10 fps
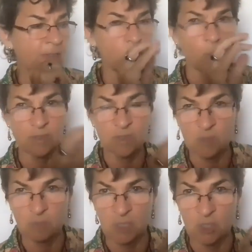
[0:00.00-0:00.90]
one
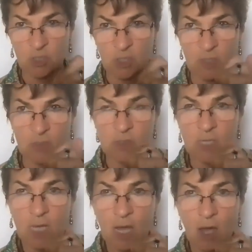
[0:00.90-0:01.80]
species
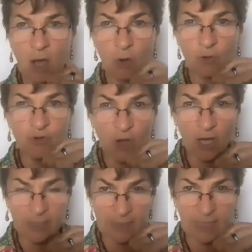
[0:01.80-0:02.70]
are
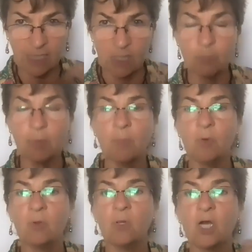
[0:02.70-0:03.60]
not
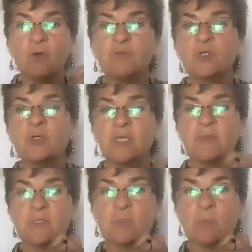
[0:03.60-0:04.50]
capable of turning
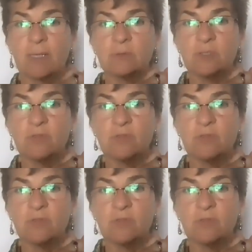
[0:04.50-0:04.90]
this around,